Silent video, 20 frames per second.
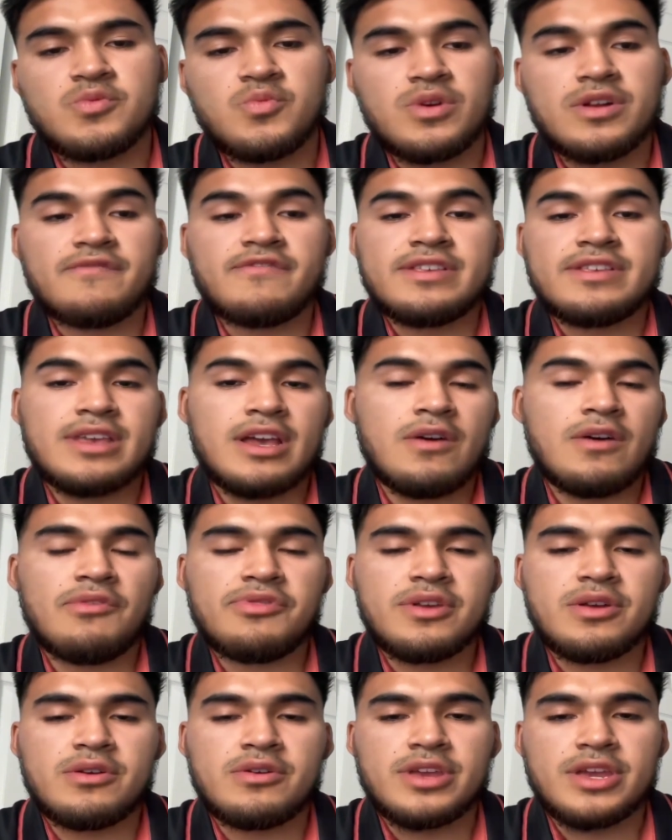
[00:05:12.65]
one of his
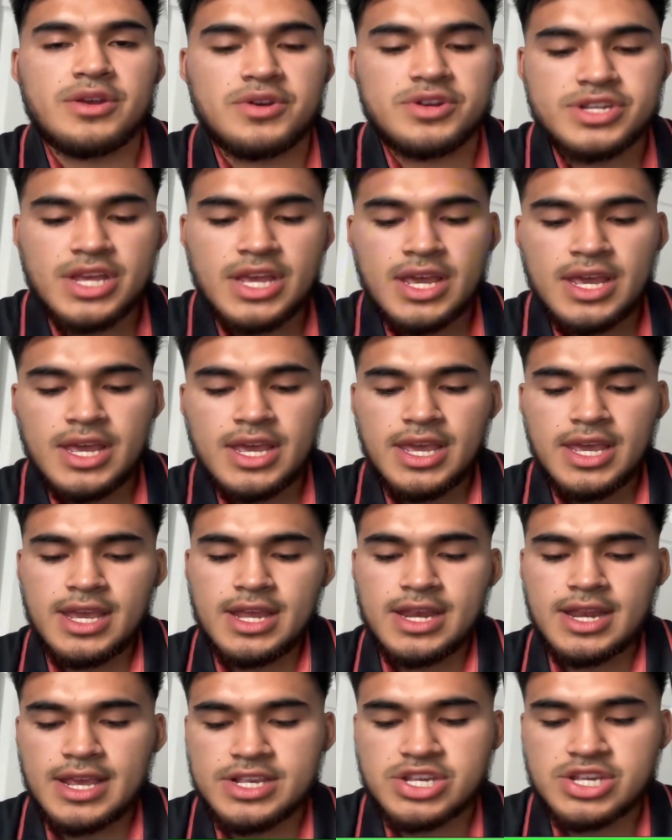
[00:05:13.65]
healthier years
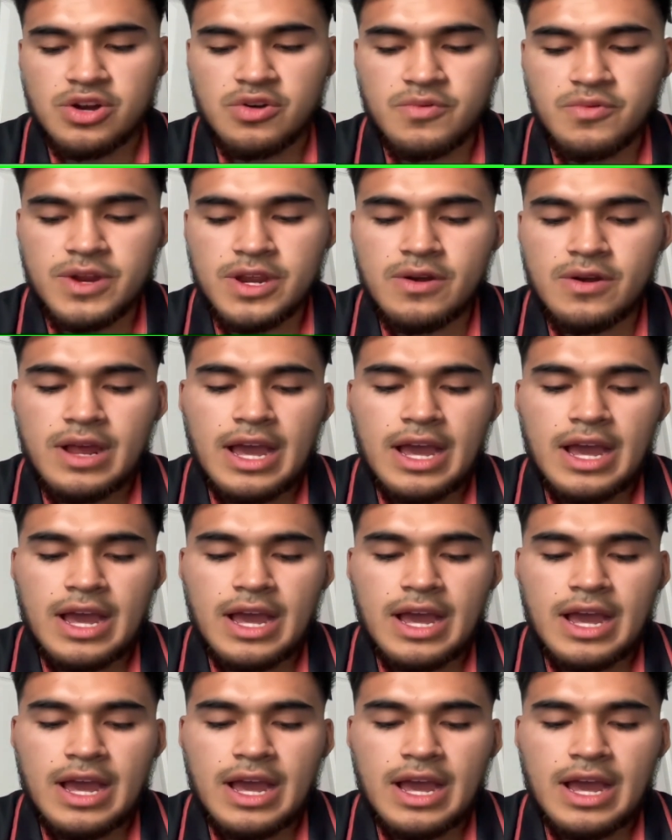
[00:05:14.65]
in his career,